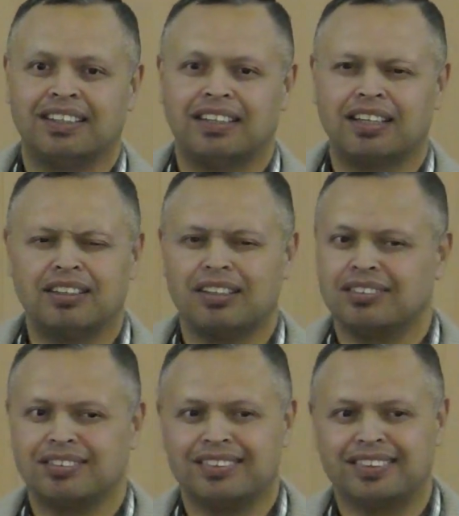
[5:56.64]
You know, it,
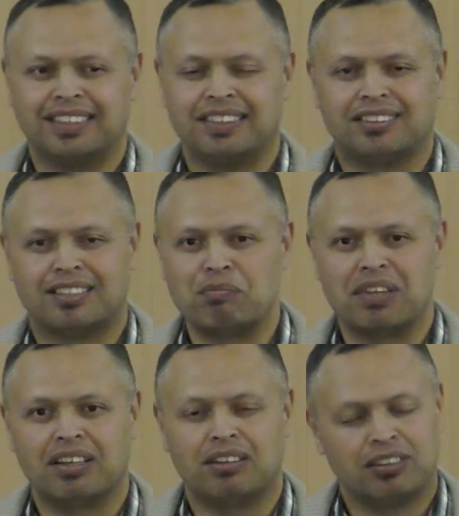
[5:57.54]
it's
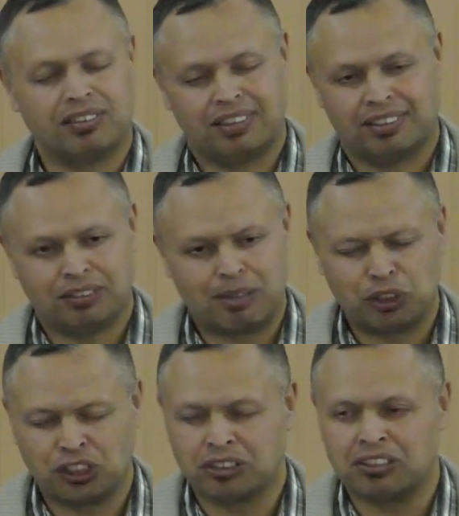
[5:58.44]
something, it's, it's, I'm
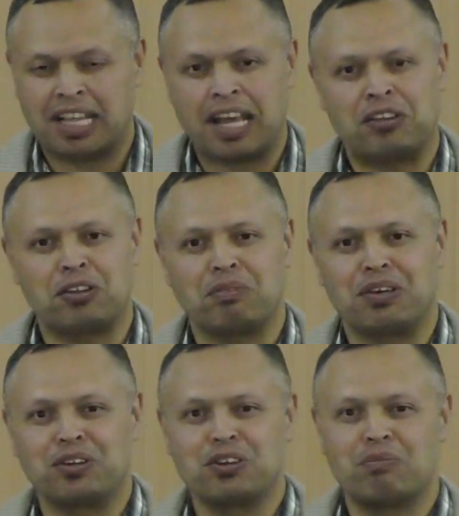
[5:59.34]
sure it has to be
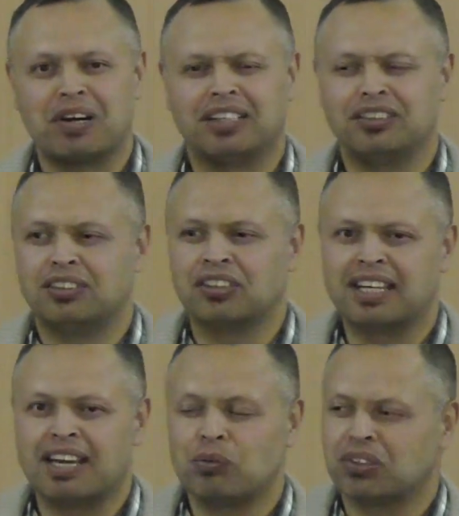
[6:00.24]
on your mind. You're
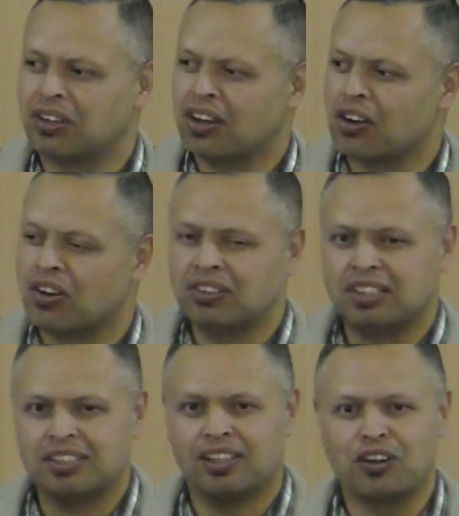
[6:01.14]
looking at what's going on,
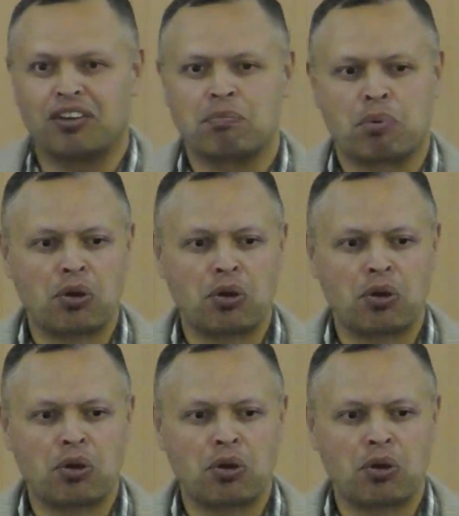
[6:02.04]
there's a lot of